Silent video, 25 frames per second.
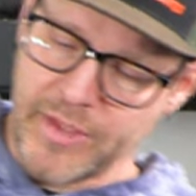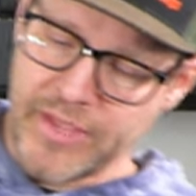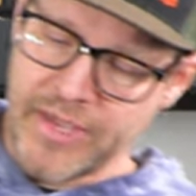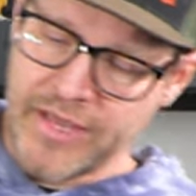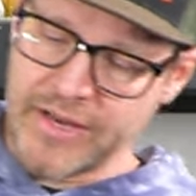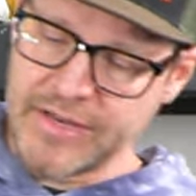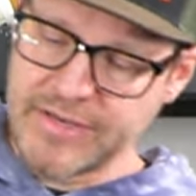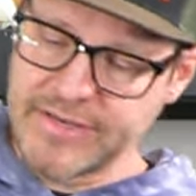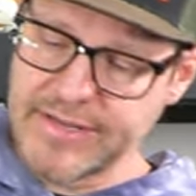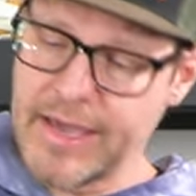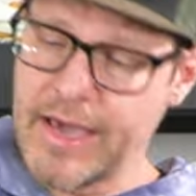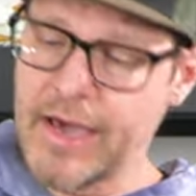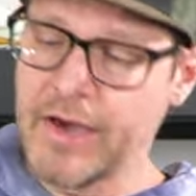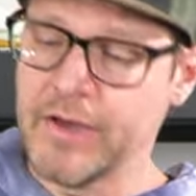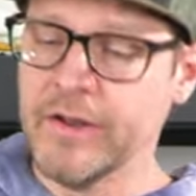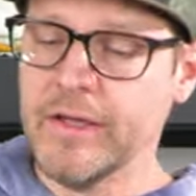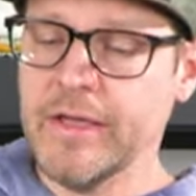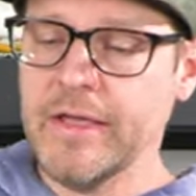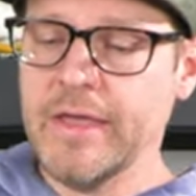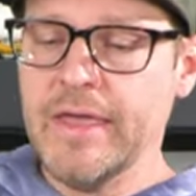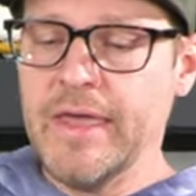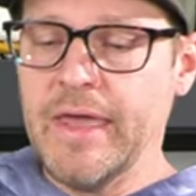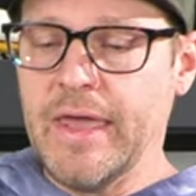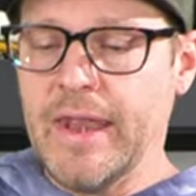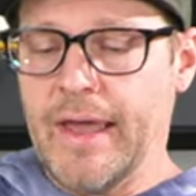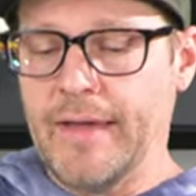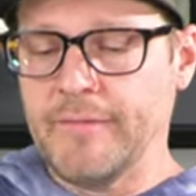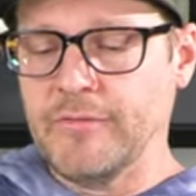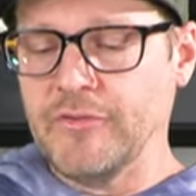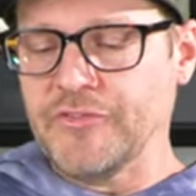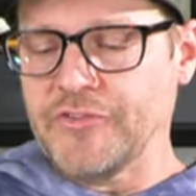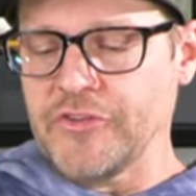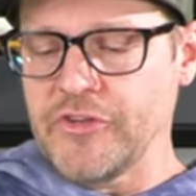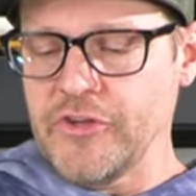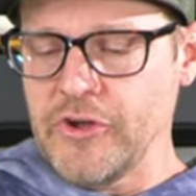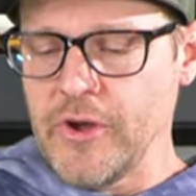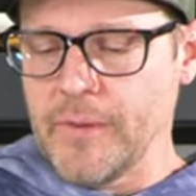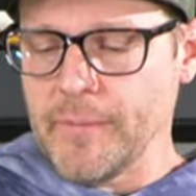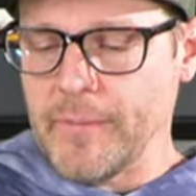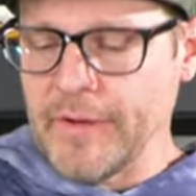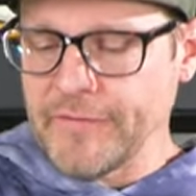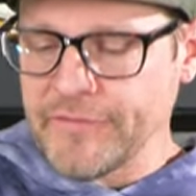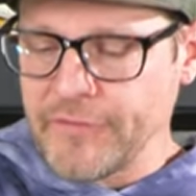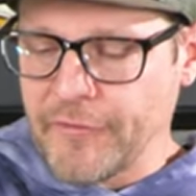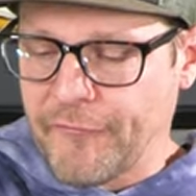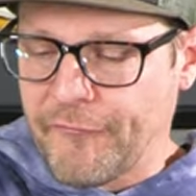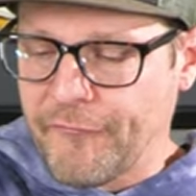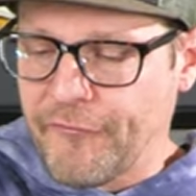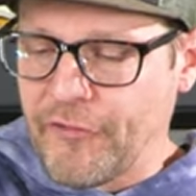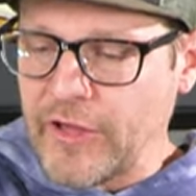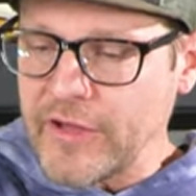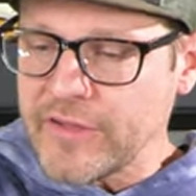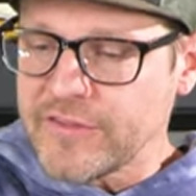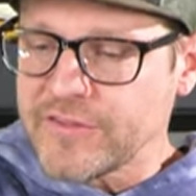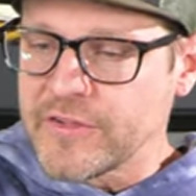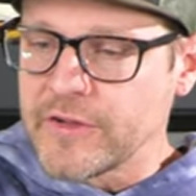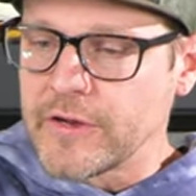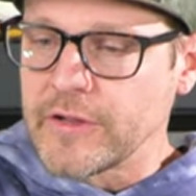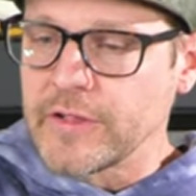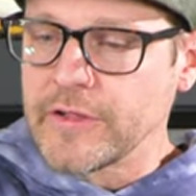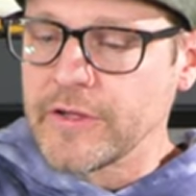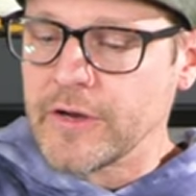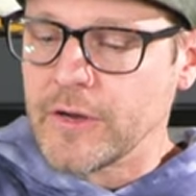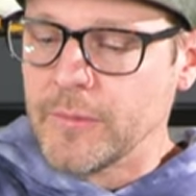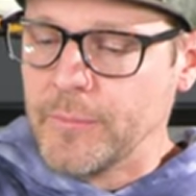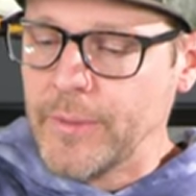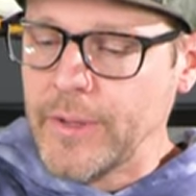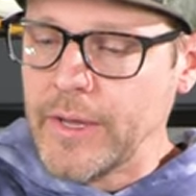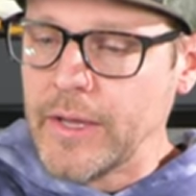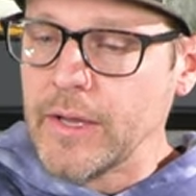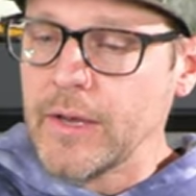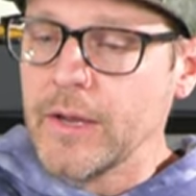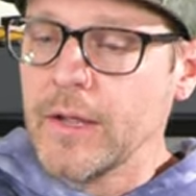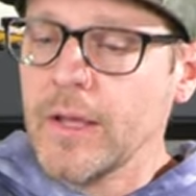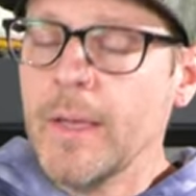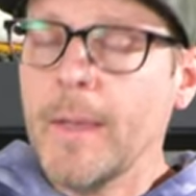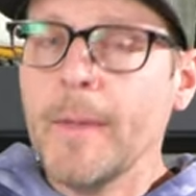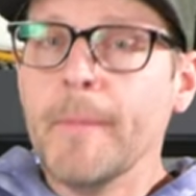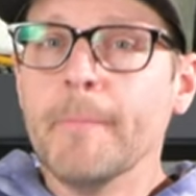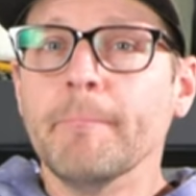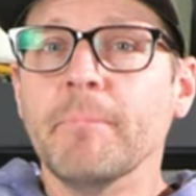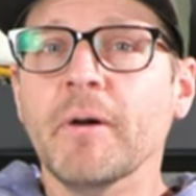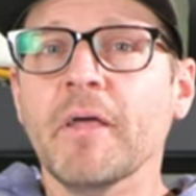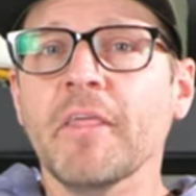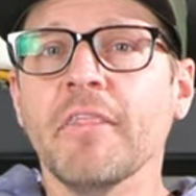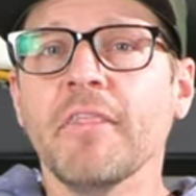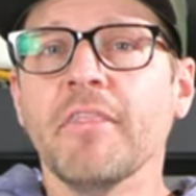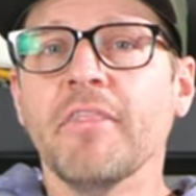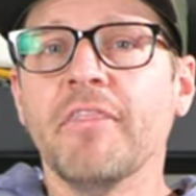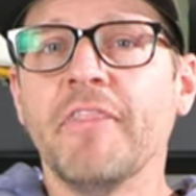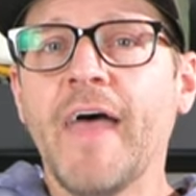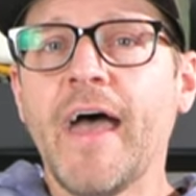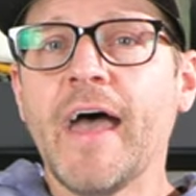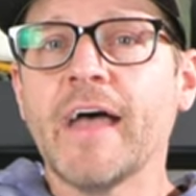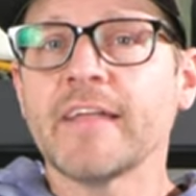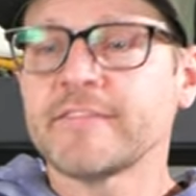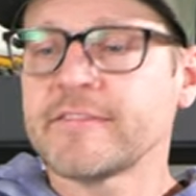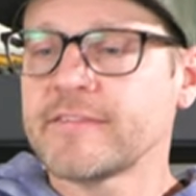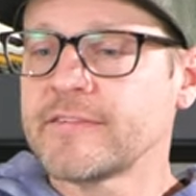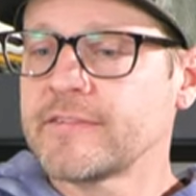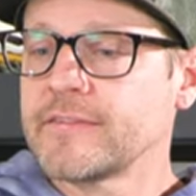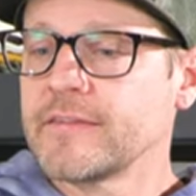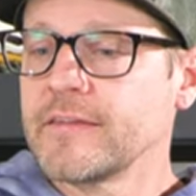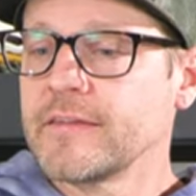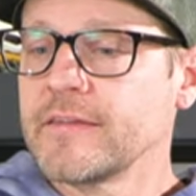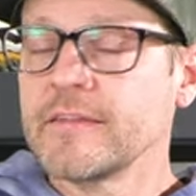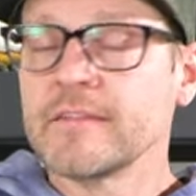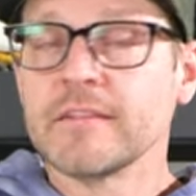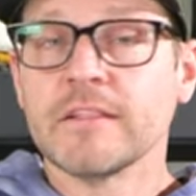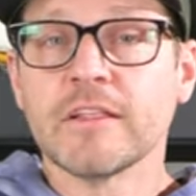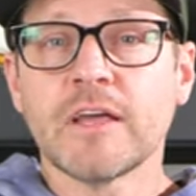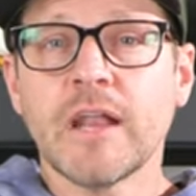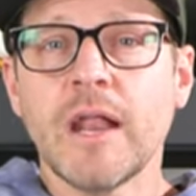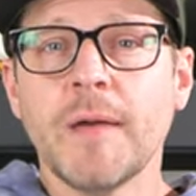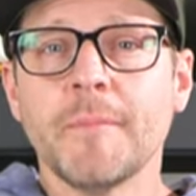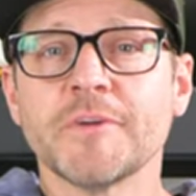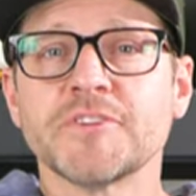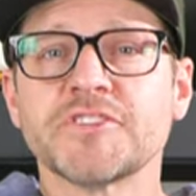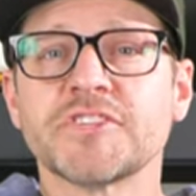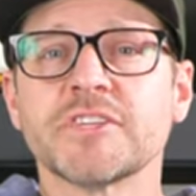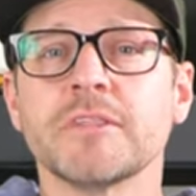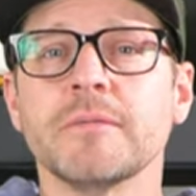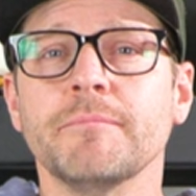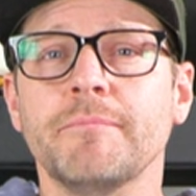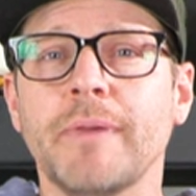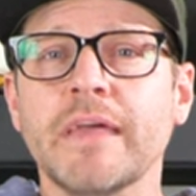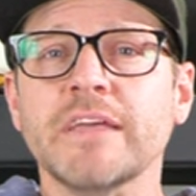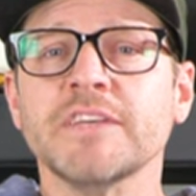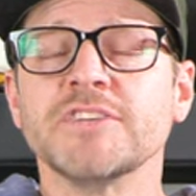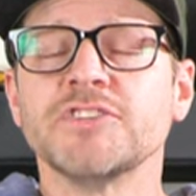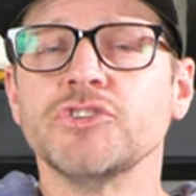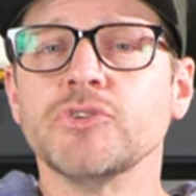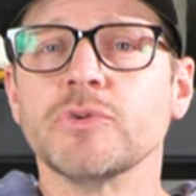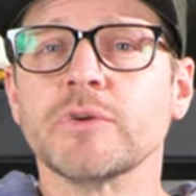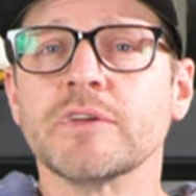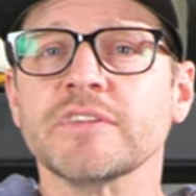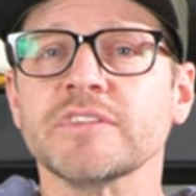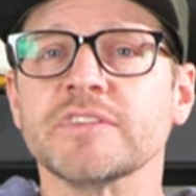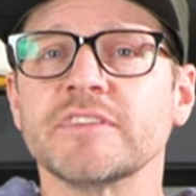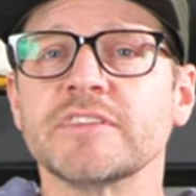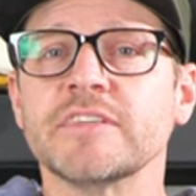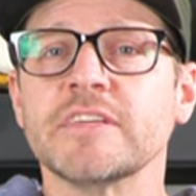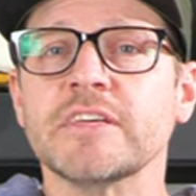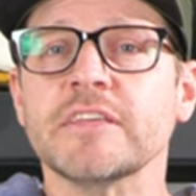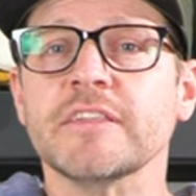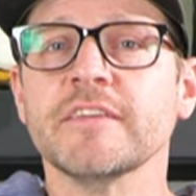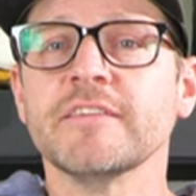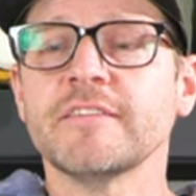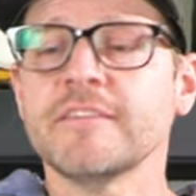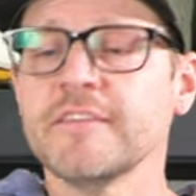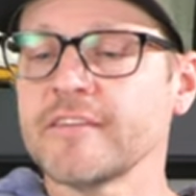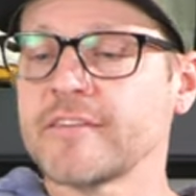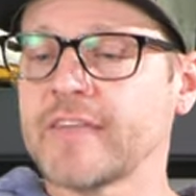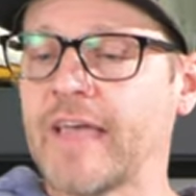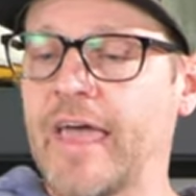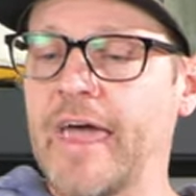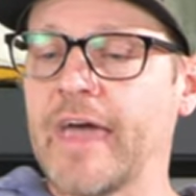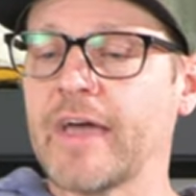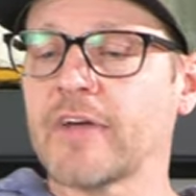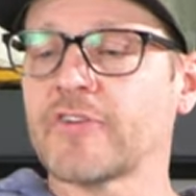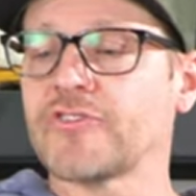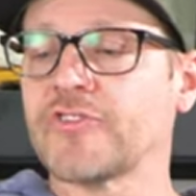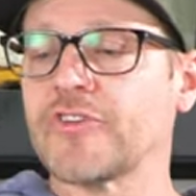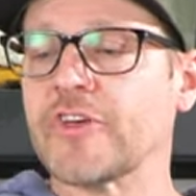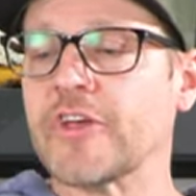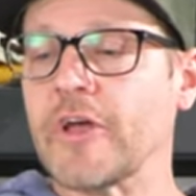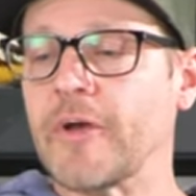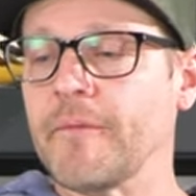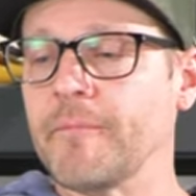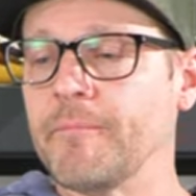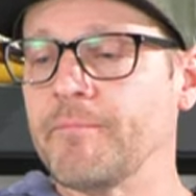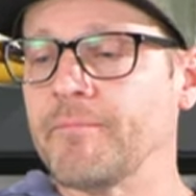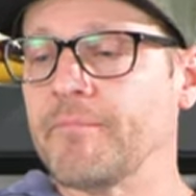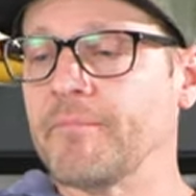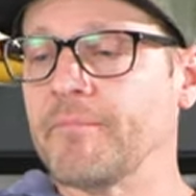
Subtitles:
we get it down, and obviously here I'm gonna have to flex it a little bit, but that's, look at how much of the base you can see. This is actually,